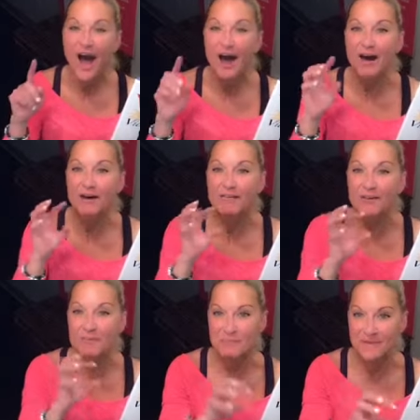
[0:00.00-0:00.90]
of
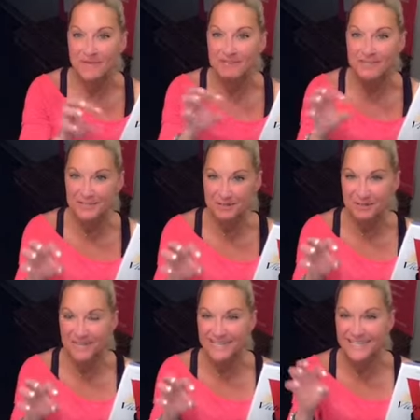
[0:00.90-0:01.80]
Be
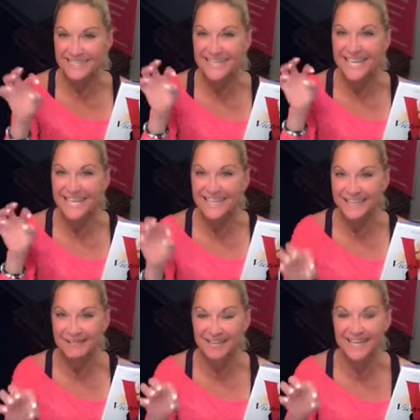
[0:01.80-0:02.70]
Victorious,
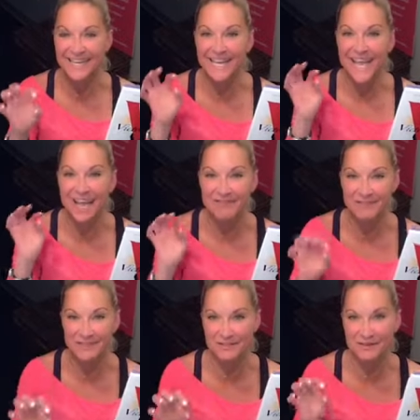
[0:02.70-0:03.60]
Living a
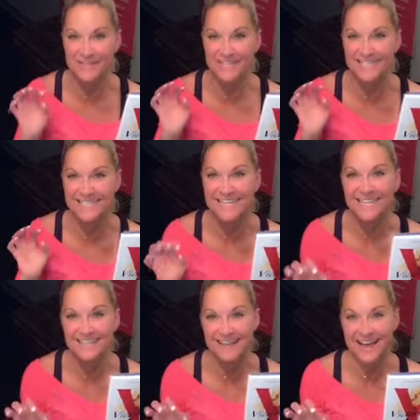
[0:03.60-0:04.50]
Victorious
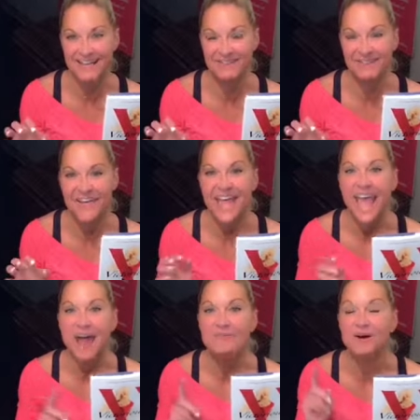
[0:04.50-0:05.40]
Life.
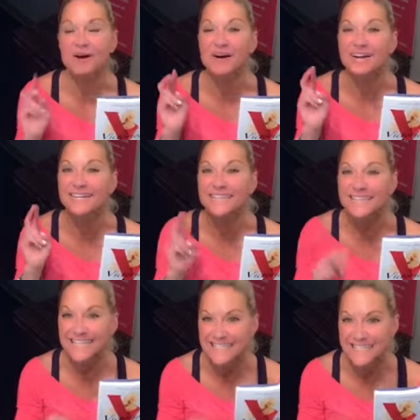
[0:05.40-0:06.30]
And we're on
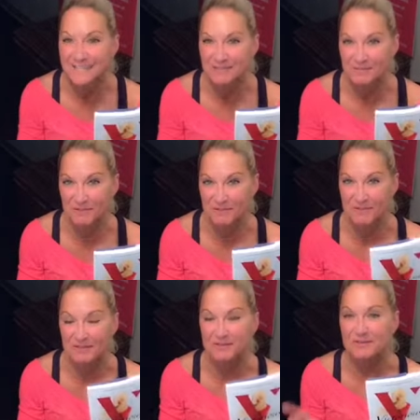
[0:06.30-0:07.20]
lesson number
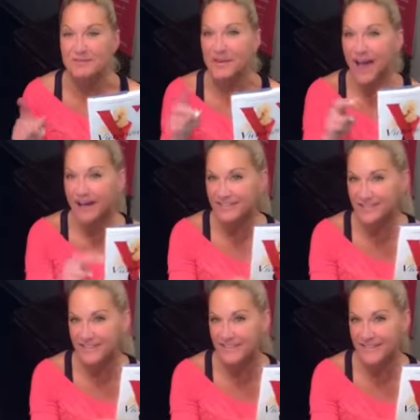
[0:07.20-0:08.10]
2. So if you haven't
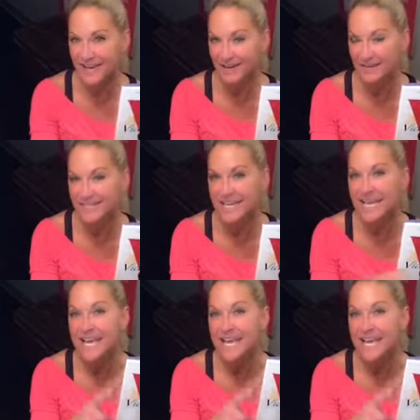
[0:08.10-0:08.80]
checked out